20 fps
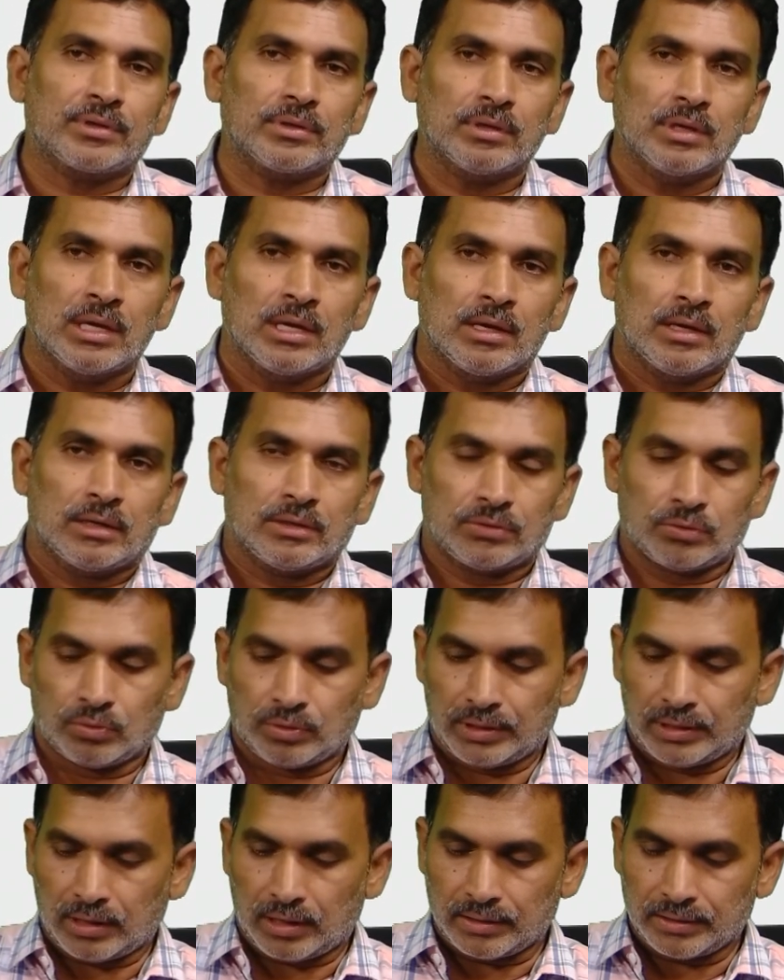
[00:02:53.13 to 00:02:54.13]
so in
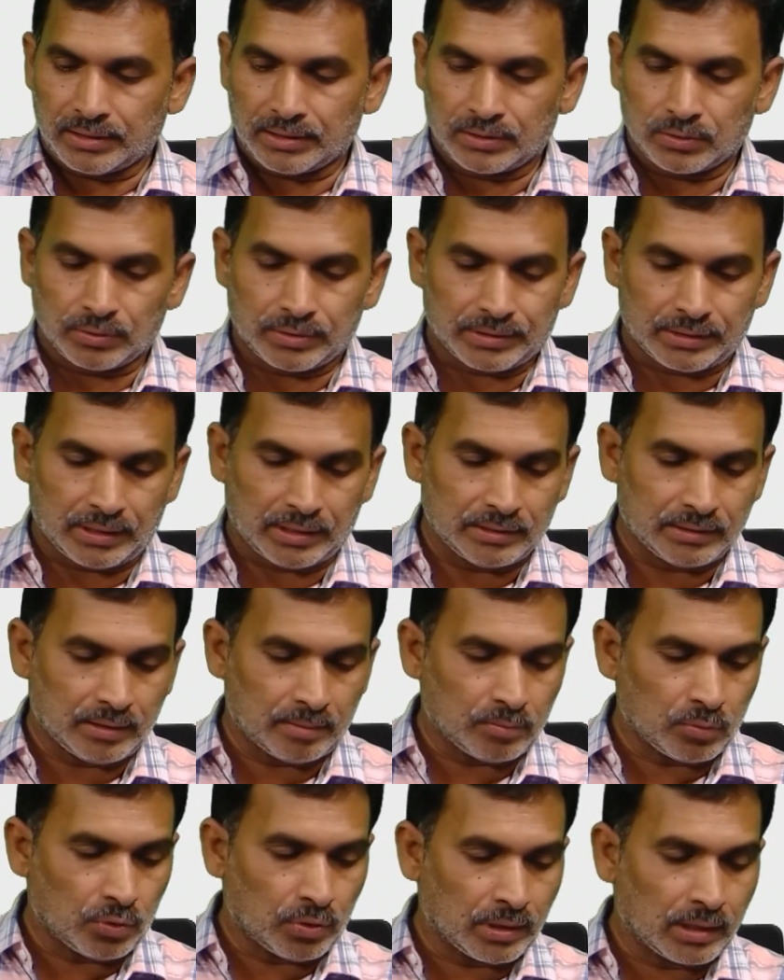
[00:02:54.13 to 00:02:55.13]
order to train the
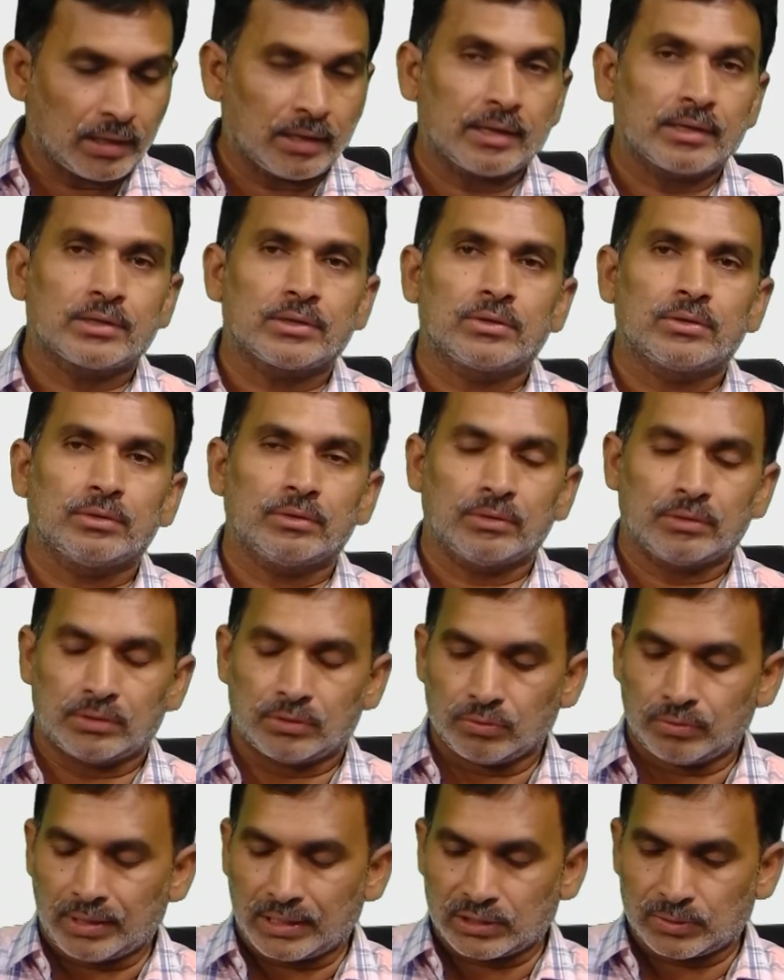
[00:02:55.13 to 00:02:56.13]
model up to
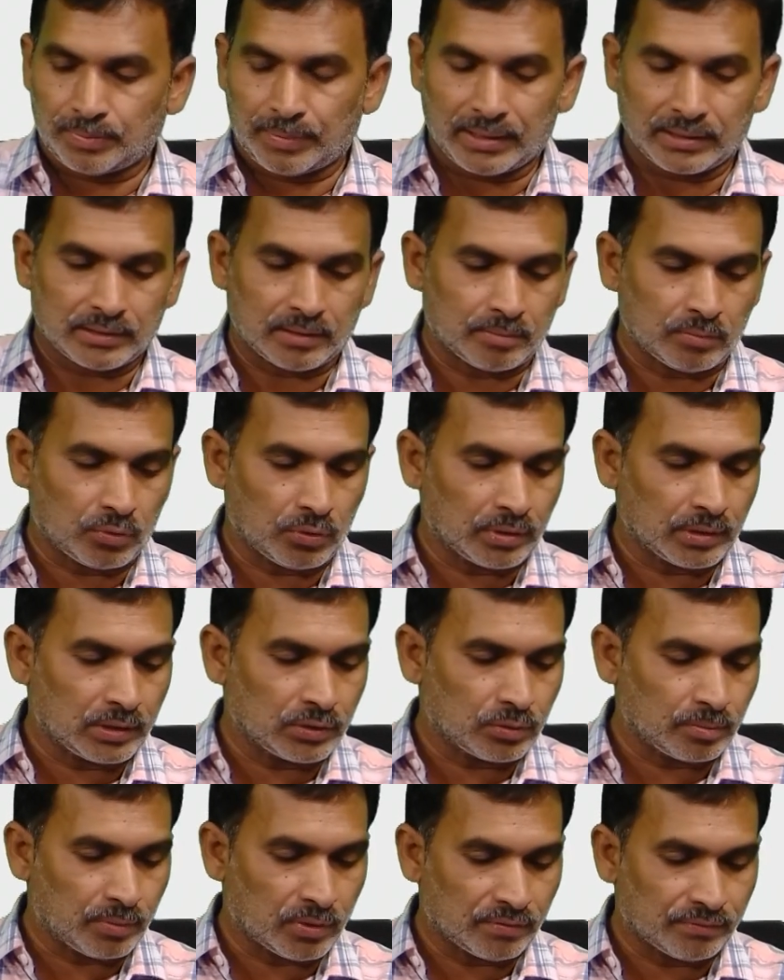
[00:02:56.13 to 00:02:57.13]
expect the model to
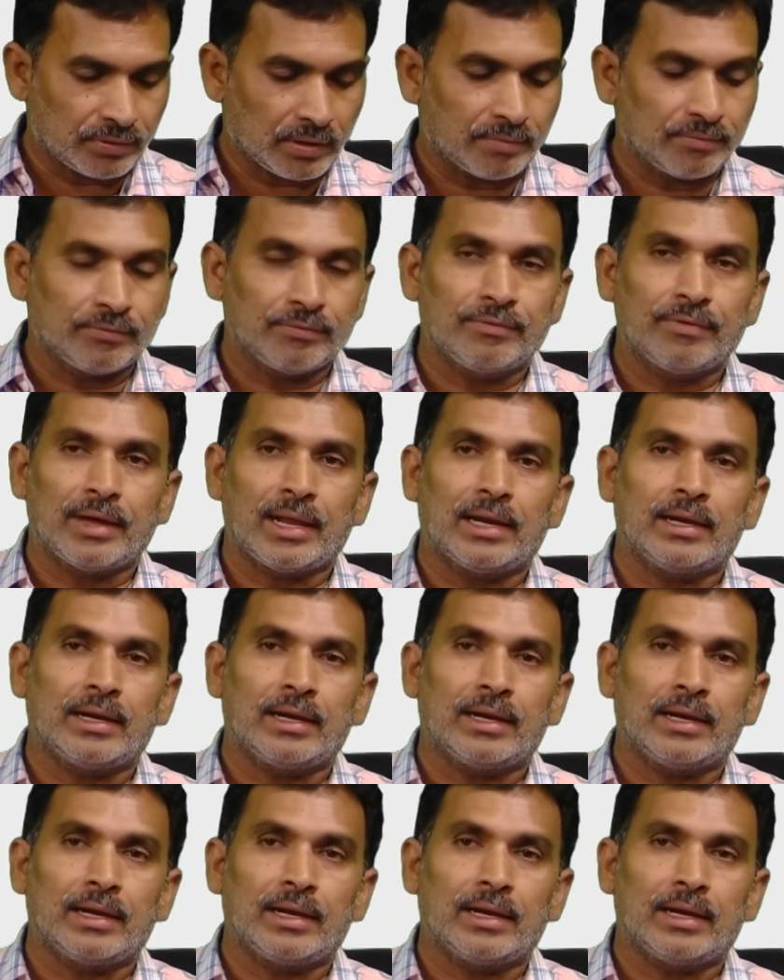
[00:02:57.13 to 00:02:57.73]
perform well